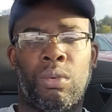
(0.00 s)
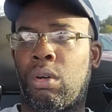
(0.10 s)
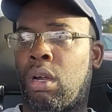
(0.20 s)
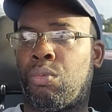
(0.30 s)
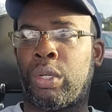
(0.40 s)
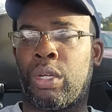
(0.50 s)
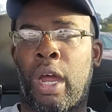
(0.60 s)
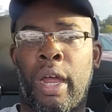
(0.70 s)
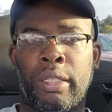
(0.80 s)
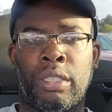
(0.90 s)

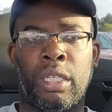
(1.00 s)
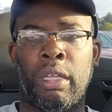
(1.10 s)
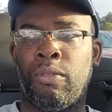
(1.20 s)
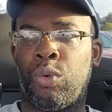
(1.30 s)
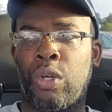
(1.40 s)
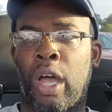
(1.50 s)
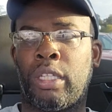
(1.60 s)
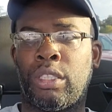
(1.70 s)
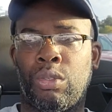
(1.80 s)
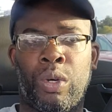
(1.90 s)
regardless
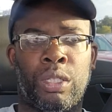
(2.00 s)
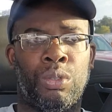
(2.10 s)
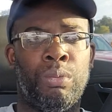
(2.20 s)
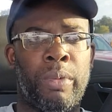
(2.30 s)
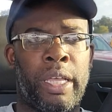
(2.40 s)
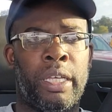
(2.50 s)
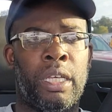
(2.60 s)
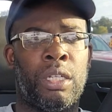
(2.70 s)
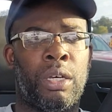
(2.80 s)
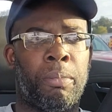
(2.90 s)
of whether you may
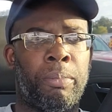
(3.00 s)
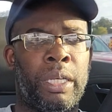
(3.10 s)
end up